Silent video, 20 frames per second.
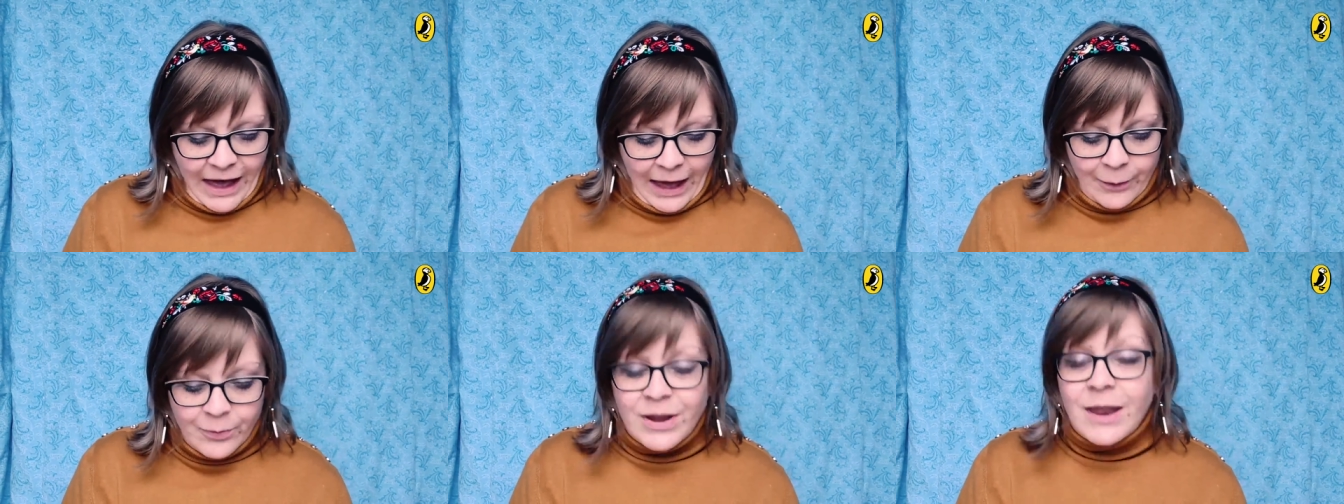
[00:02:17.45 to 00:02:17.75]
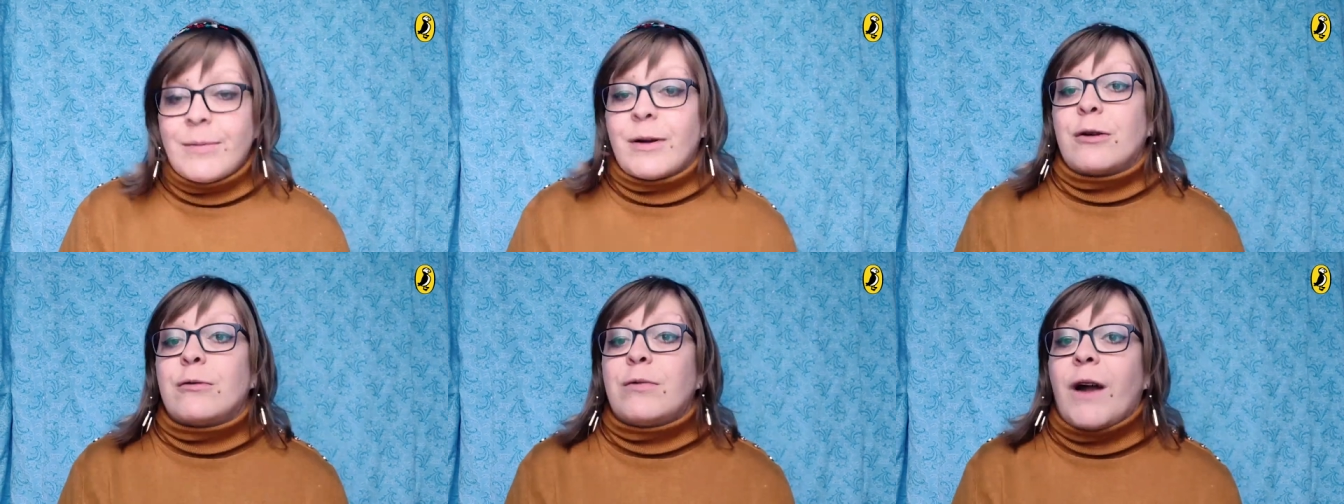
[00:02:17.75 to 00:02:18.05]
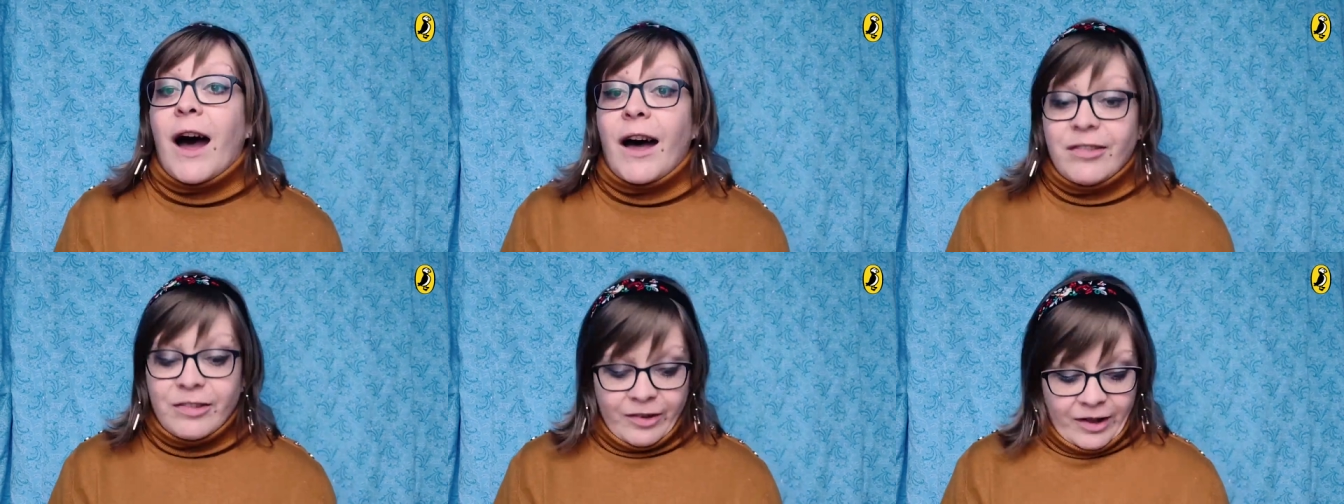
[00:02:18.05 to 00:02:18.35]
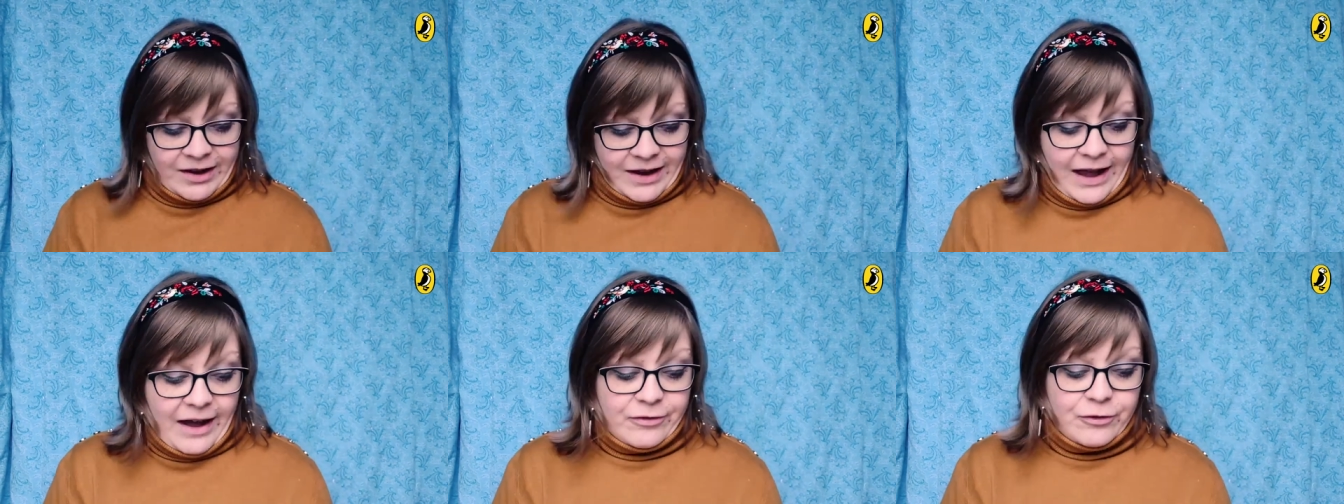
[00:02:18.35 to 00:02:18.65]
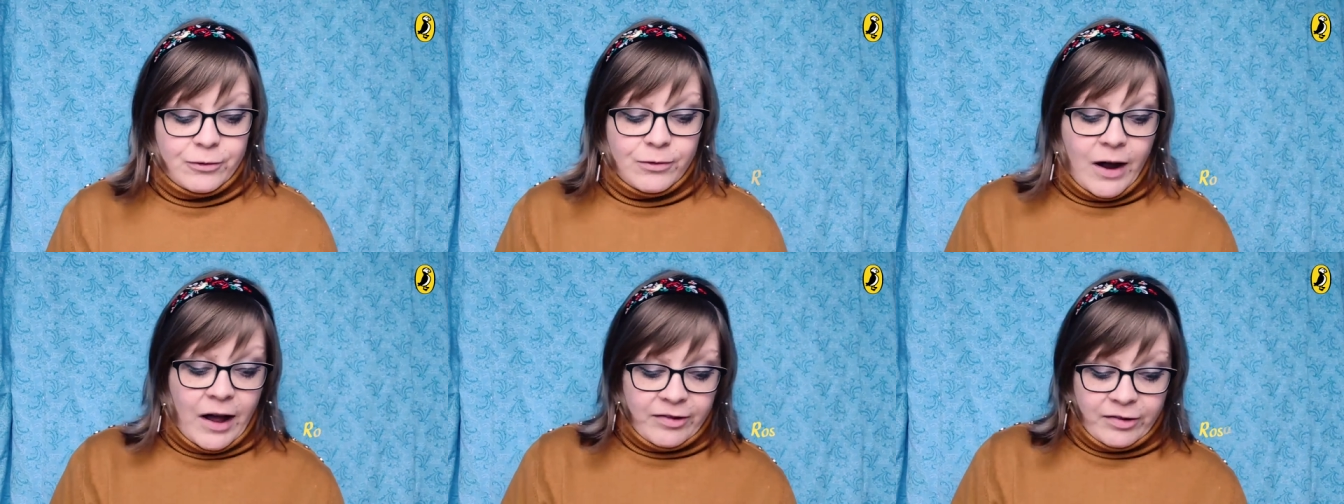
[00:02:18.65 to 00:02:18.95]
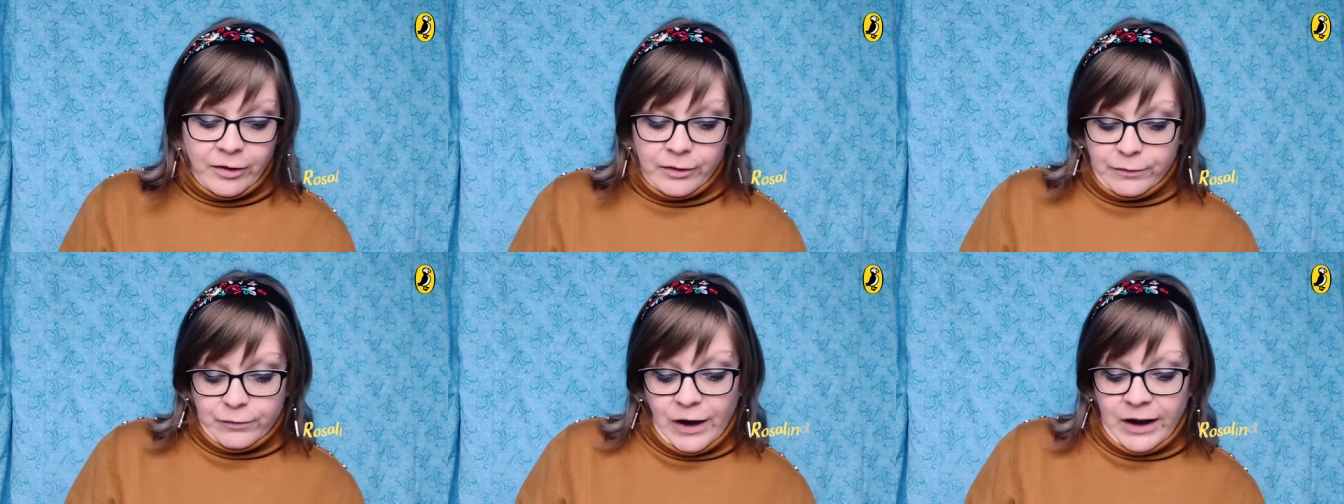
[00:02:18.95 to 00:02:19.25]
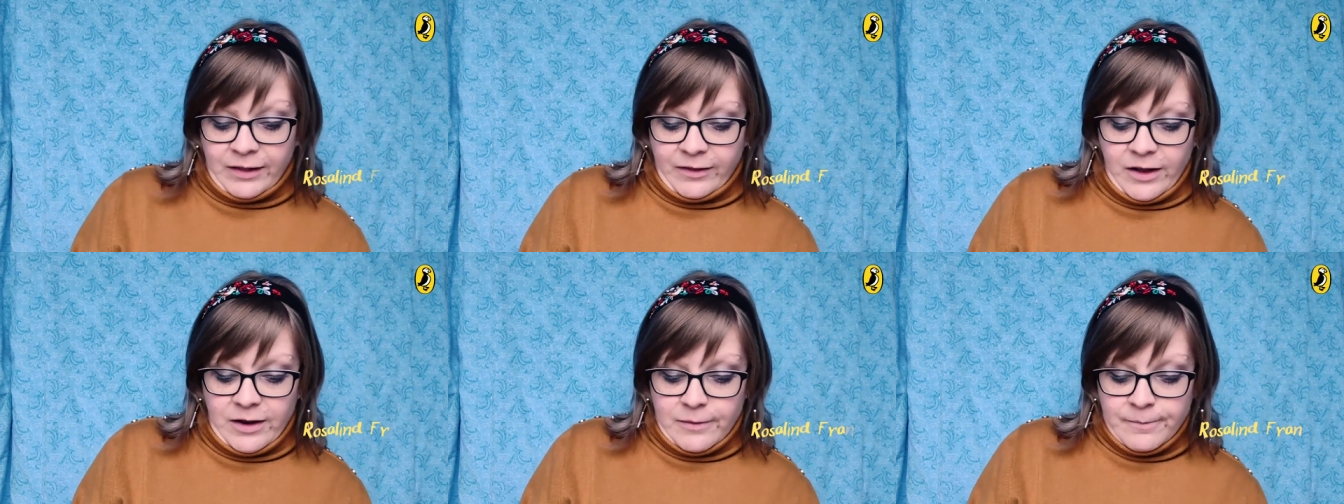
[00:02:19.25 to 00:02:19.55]
I would name her Rosalind after Rosalind
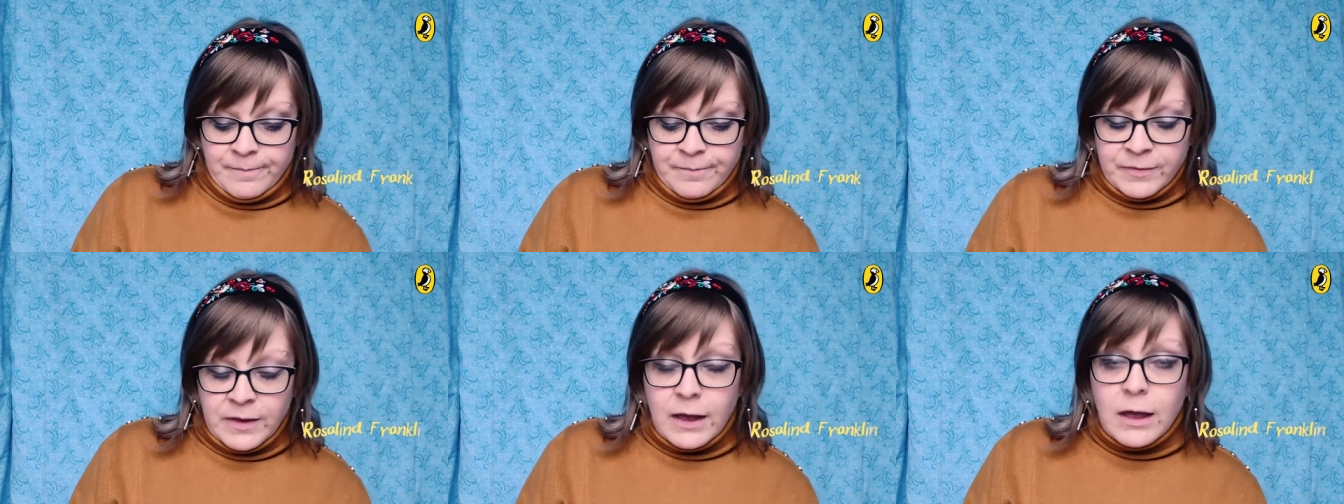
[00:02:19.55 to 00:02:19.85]
Franklin.